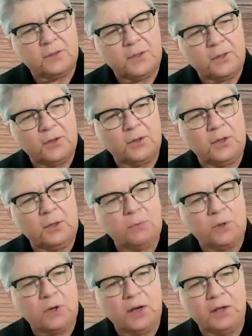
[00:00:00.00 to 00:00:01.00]
Charlene
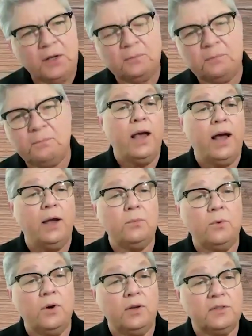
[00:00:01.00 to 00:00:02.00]
Brown. I
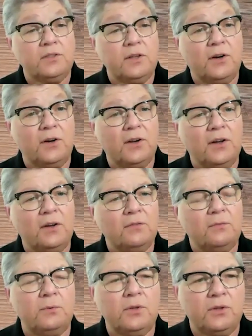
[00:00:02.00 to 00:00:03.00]
want to start
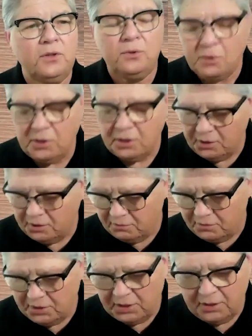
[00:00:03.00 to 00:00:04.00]
off with you kind
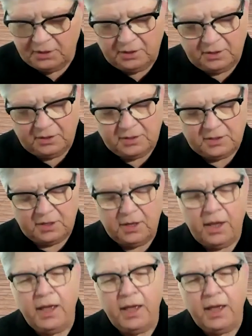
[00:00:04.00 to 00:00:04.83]
of telling us